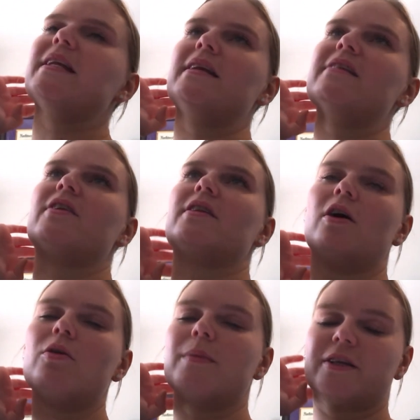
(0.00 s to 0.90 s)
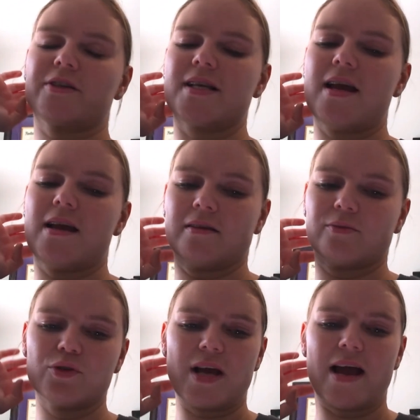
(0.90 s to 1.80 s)
even in the home, like you're saying,
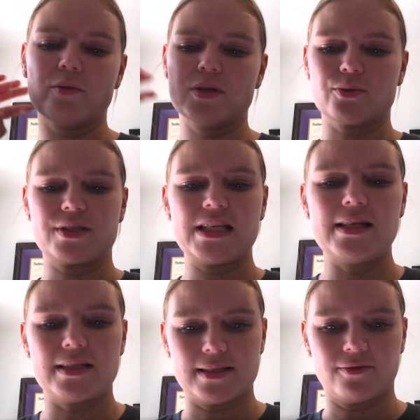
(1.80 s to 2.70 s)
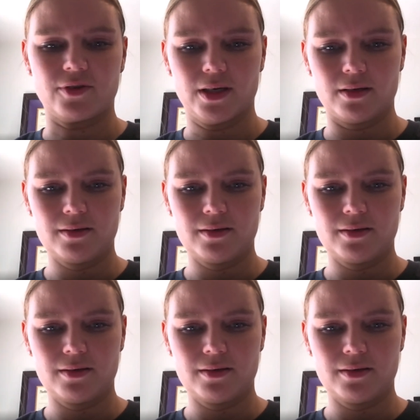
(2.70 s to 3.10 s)
everyone's routine is different.